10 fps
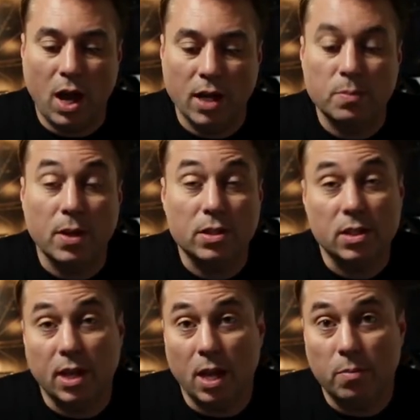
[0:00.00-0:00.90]
aspects of
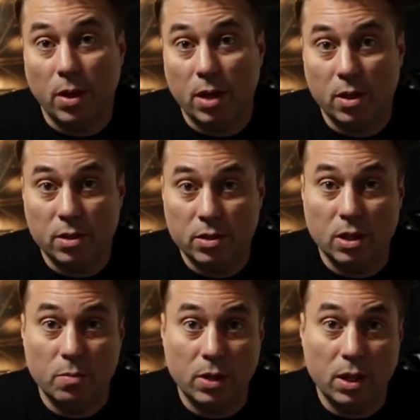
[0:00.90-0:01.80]
the gameplay that's going
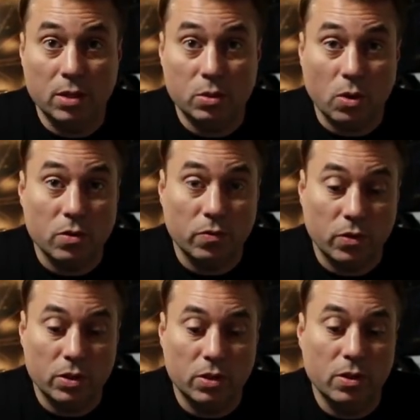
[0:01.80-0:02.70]
to be in Squadron
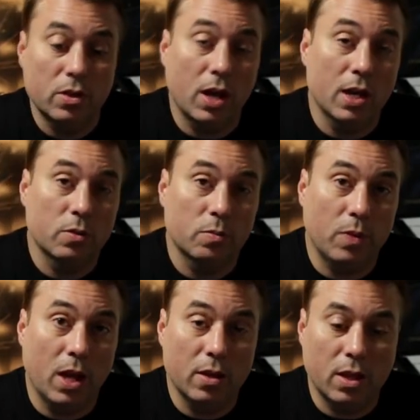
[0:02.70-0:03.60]
42 that you guys will
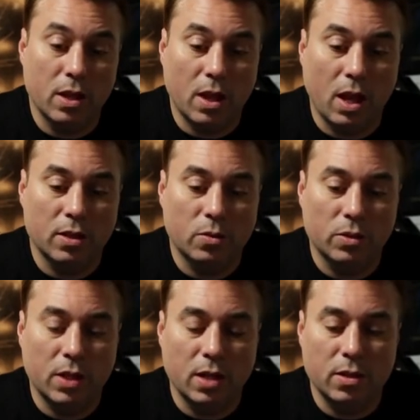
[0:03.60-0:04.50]
play at
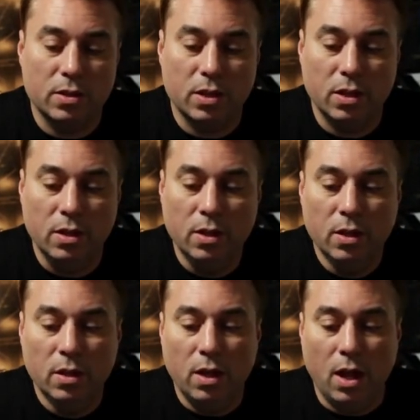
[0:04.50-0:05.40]
towards the end of this year.
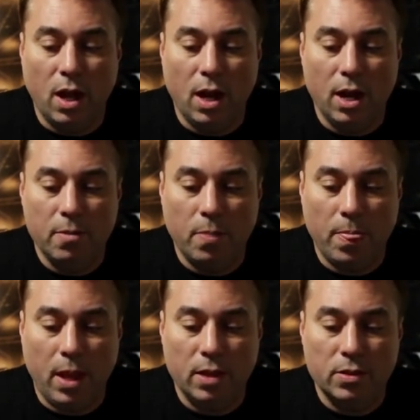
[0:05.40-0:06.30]

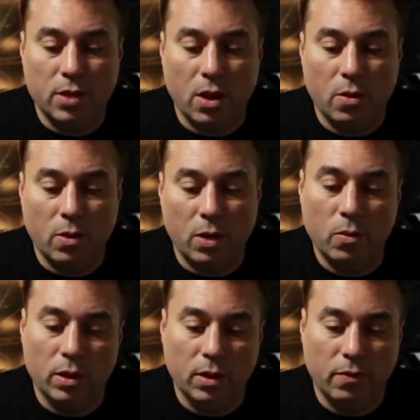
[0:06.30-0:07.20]
And so it
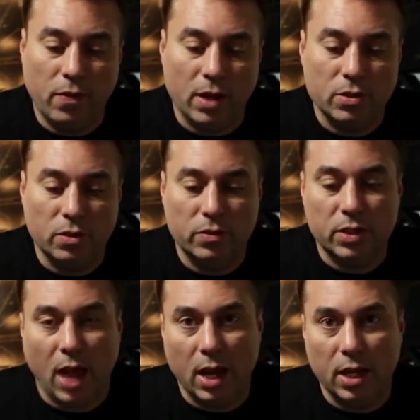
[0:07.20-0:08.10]
will affect sort of
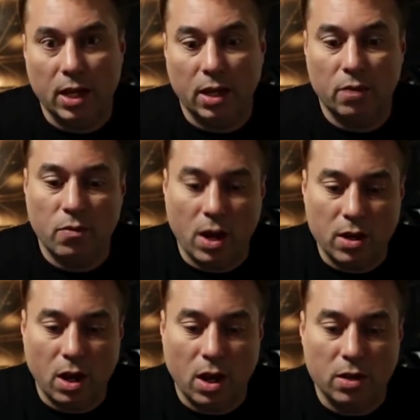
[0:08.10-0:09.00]
scanning and
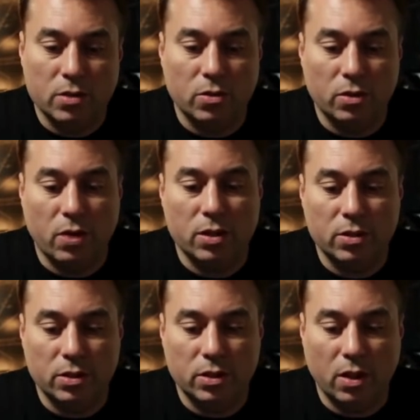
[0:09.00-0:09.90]
radars and all the rest
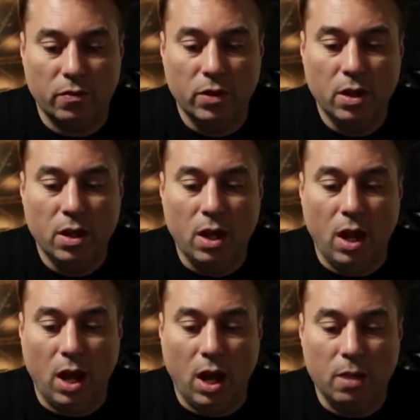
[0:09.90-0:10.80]
of the stuff.
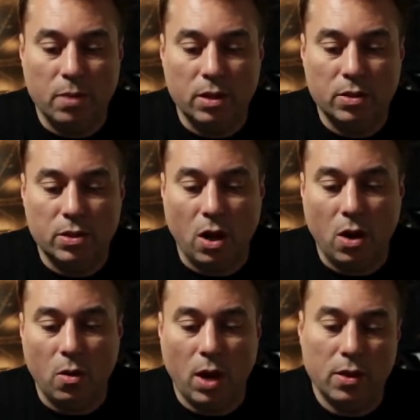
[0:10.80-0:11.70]
And
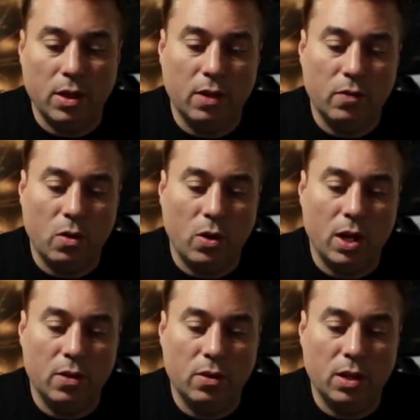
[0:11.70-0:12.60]
so I think if you were
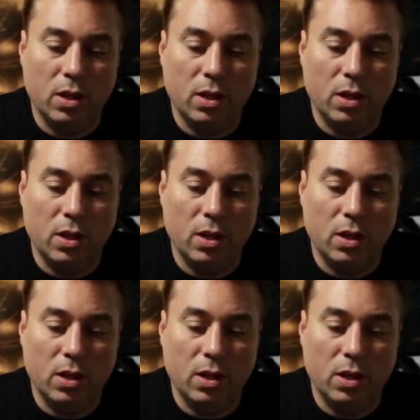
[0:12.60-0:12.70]
in